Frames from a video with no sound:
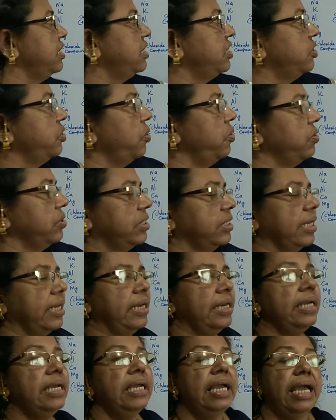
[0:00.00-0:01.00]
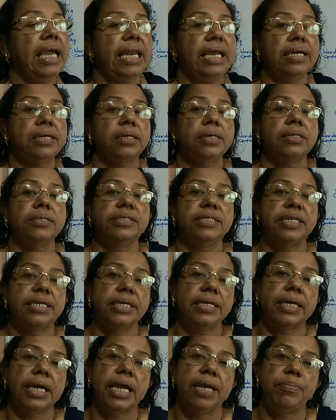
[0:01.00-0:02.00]
solution
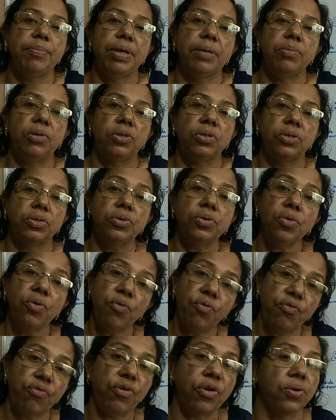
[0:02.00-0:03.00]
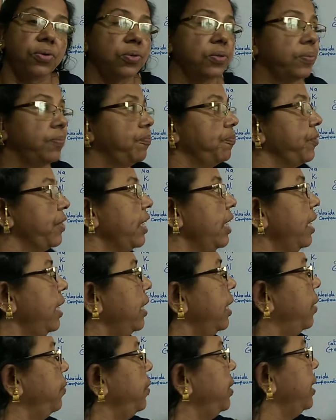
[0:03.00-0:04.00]
electricity can be able to flow.
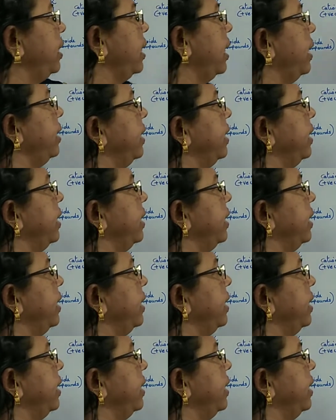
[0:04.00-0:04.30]
Now here I